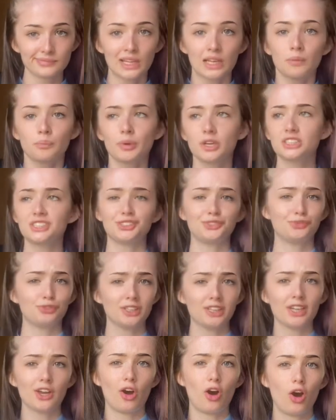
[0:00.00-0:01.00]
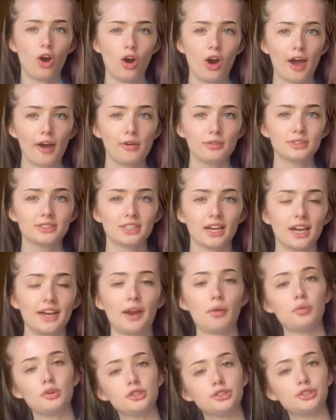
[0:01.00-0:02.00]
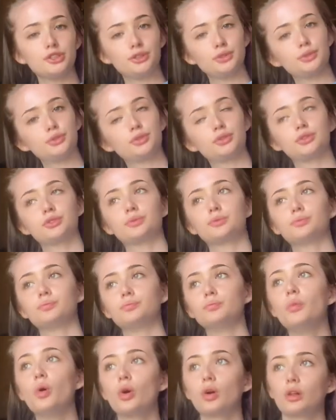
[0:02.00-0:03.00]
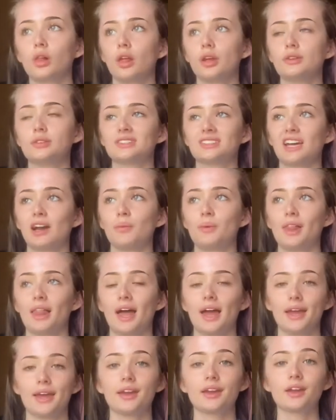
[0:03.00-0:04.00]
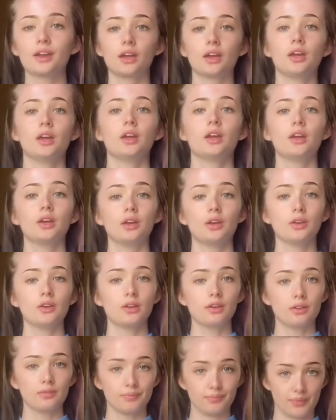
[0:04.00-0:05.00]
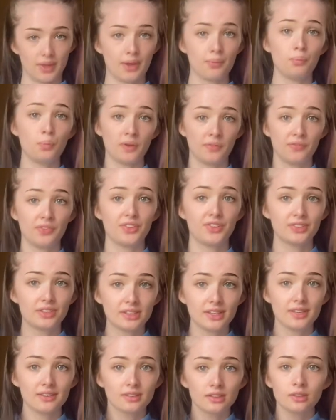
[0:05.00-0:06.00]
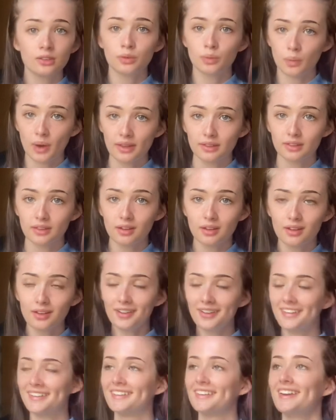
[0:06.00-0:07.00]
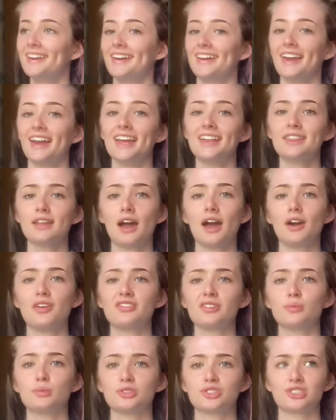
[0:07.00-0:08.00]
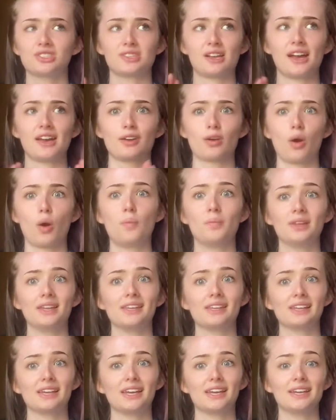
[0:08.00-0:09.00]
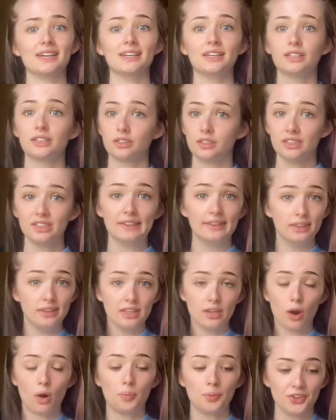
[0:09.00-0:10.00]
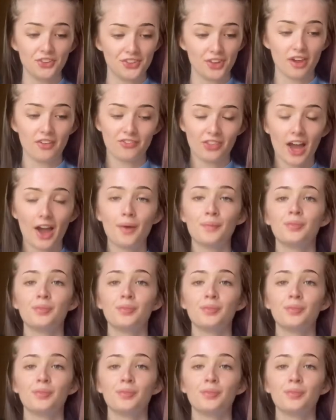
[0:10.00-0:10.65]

because it's really hot outside, I wanted to use more clothes that were like in with the season, the weather, and that outfit was just like completely the opposite of that.